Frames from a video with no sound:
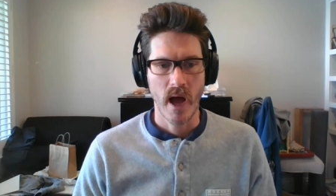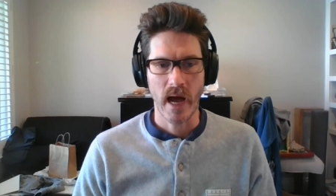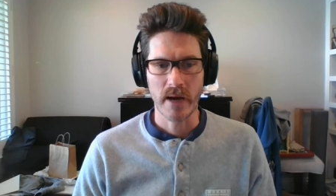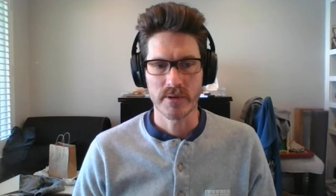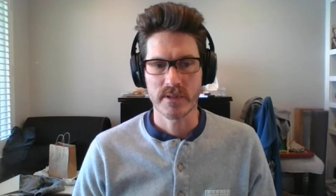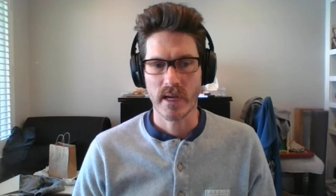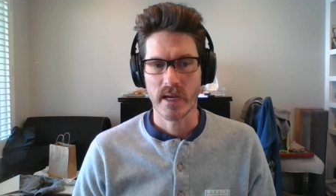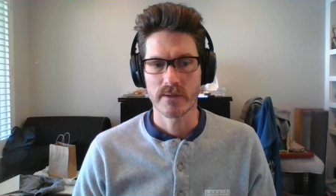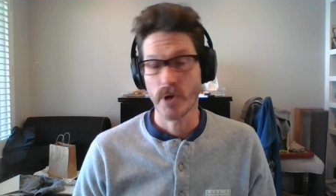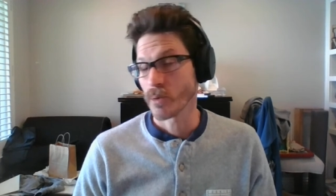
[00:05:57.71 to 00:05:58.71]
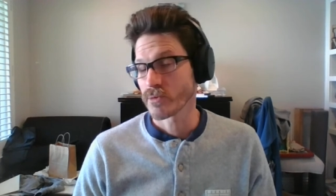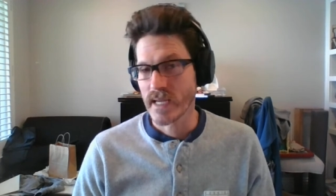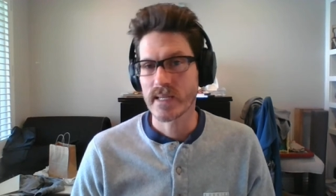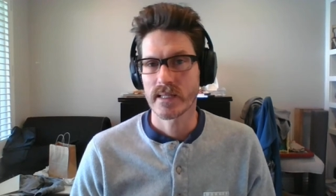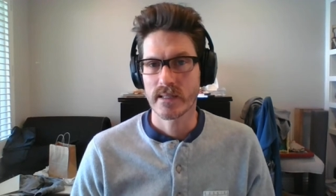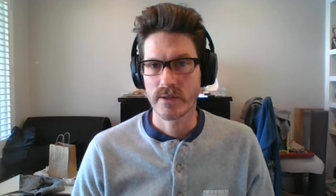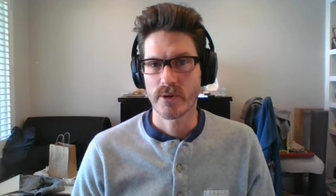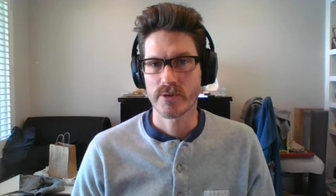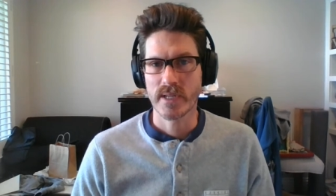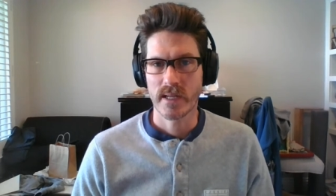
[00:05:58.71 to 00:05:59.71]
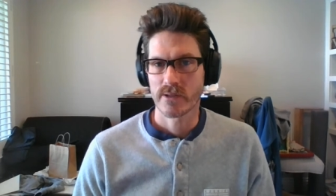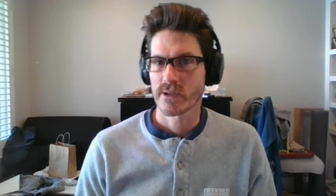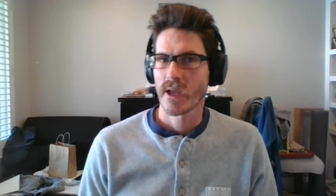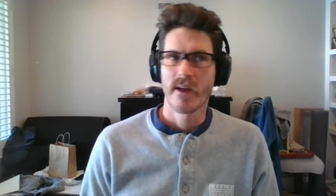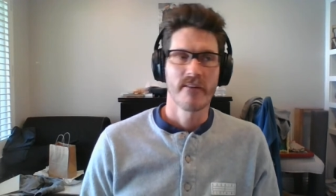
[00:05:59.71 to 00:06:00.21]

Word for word: I would say don't take it in those settings.